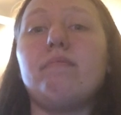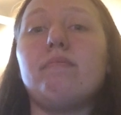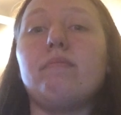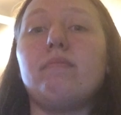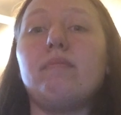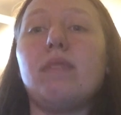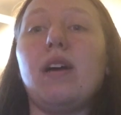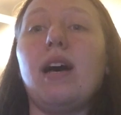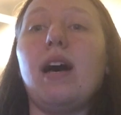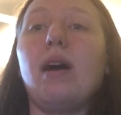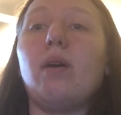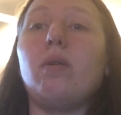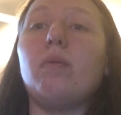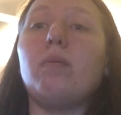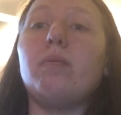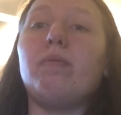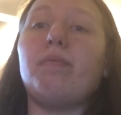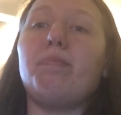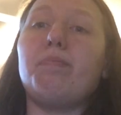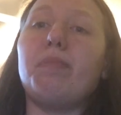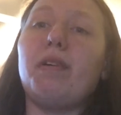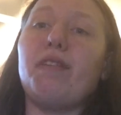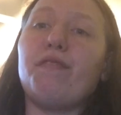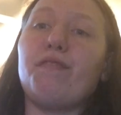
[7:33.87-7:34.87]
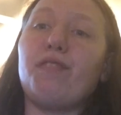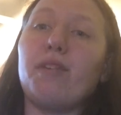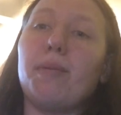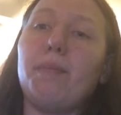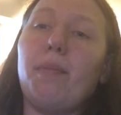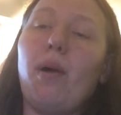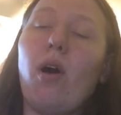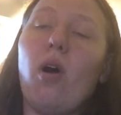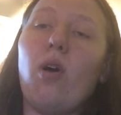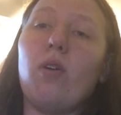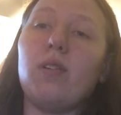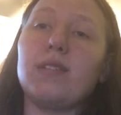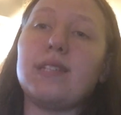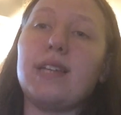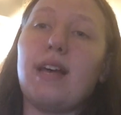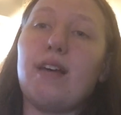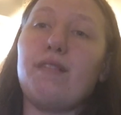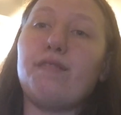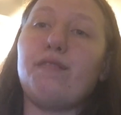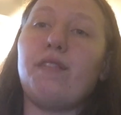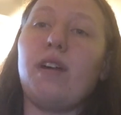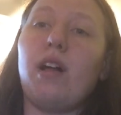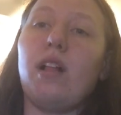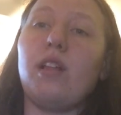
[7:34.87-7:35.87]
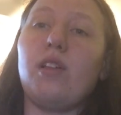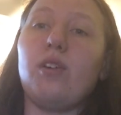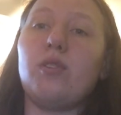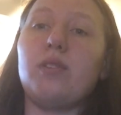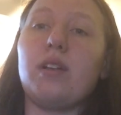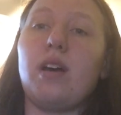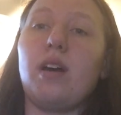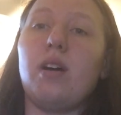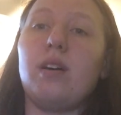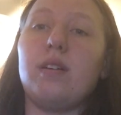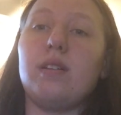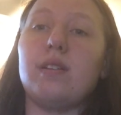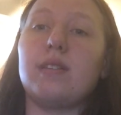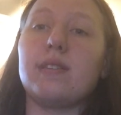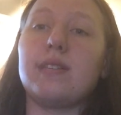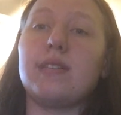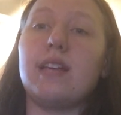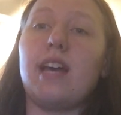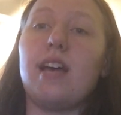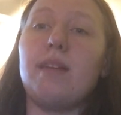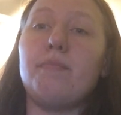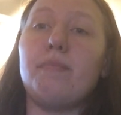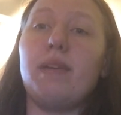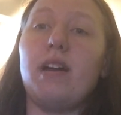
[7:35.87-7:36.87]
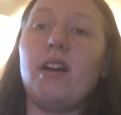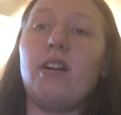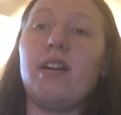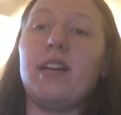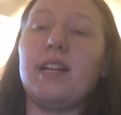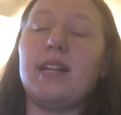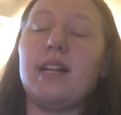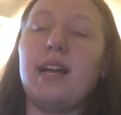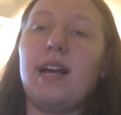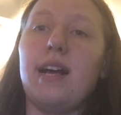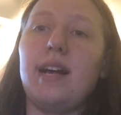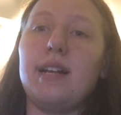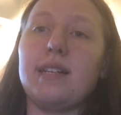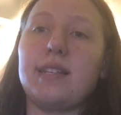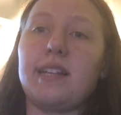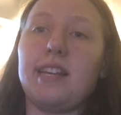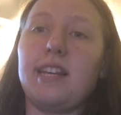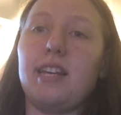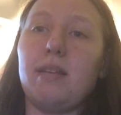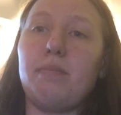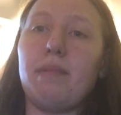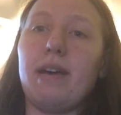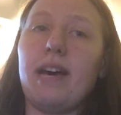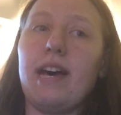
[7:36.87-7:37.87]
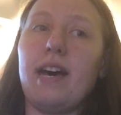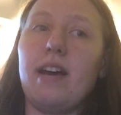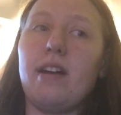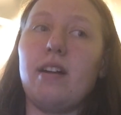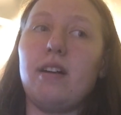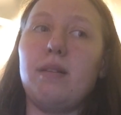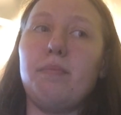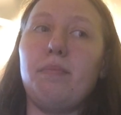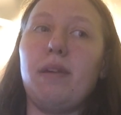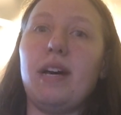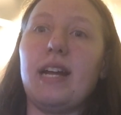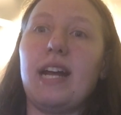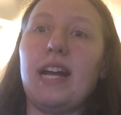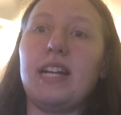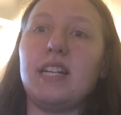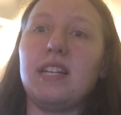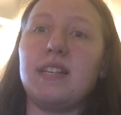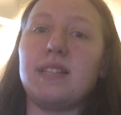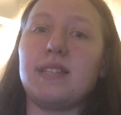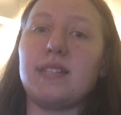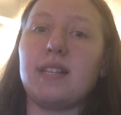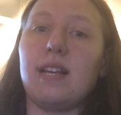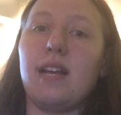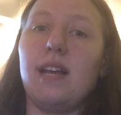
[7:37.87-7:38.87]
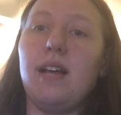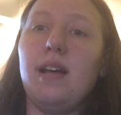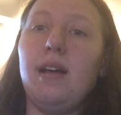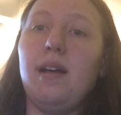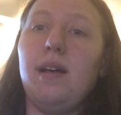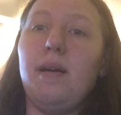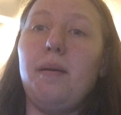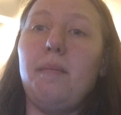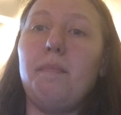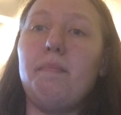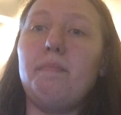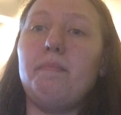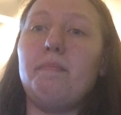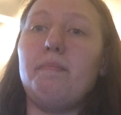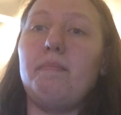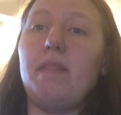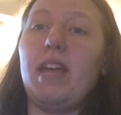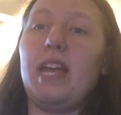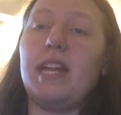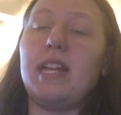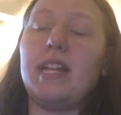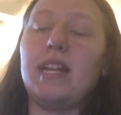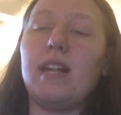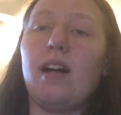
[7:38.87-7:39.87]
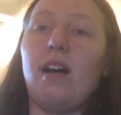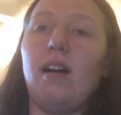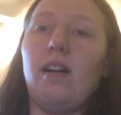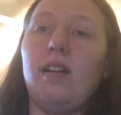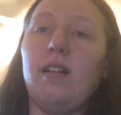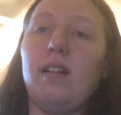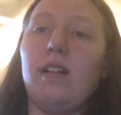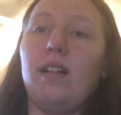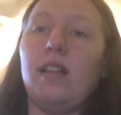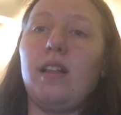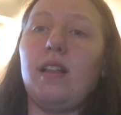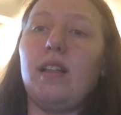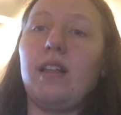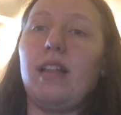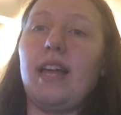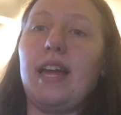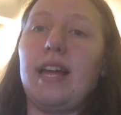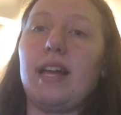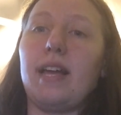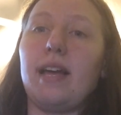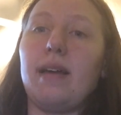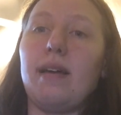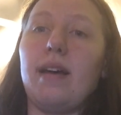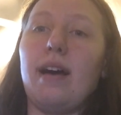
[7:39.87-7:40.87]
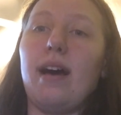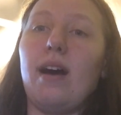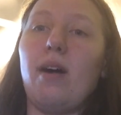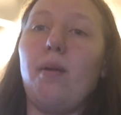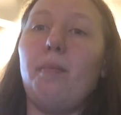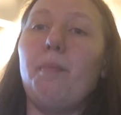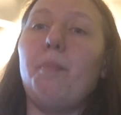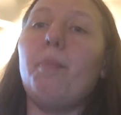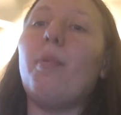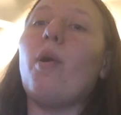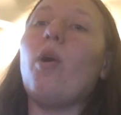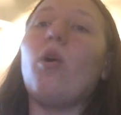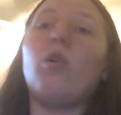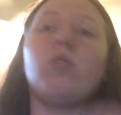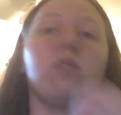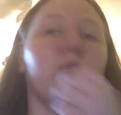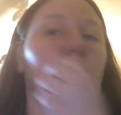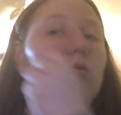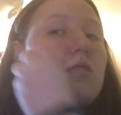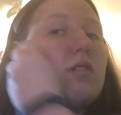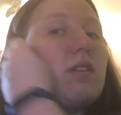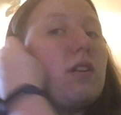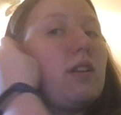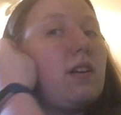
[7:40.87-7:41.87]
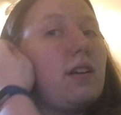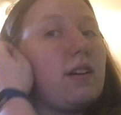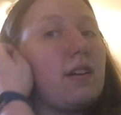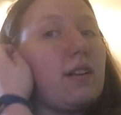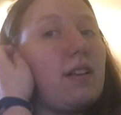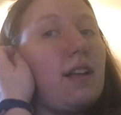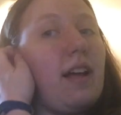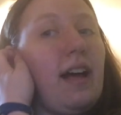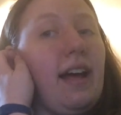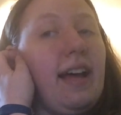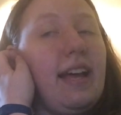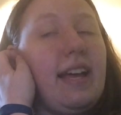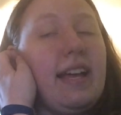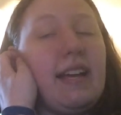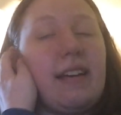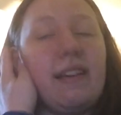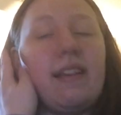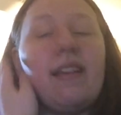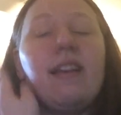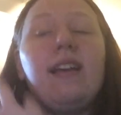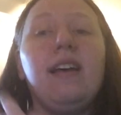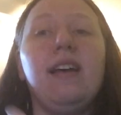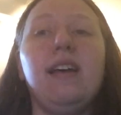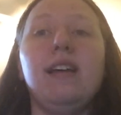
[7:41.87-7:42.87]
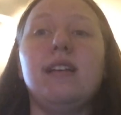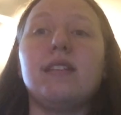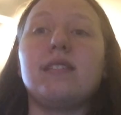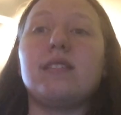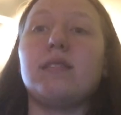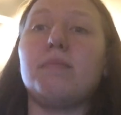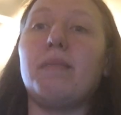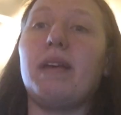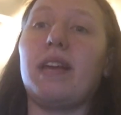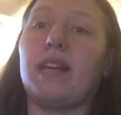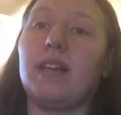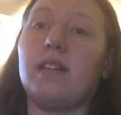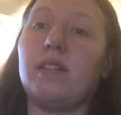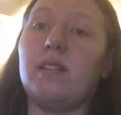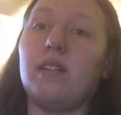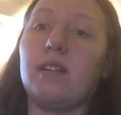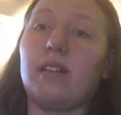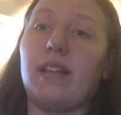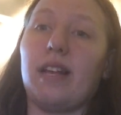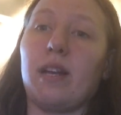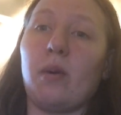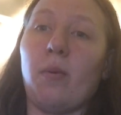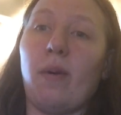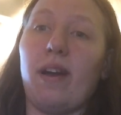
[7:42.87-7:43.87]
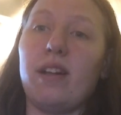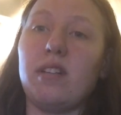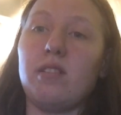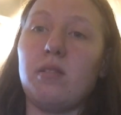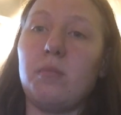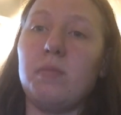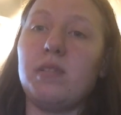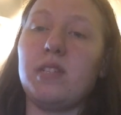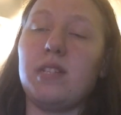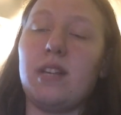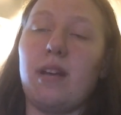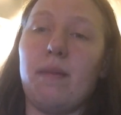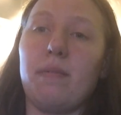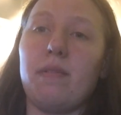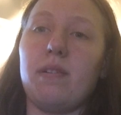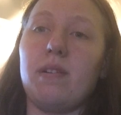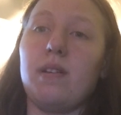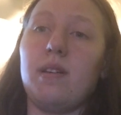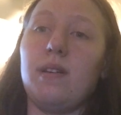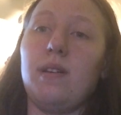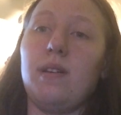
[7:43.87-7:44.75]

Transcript: But for Bolt, I followed a Siberian Husky pattern, but I just made it all like how Bolt would look like, to make it look like a white German Shepherd.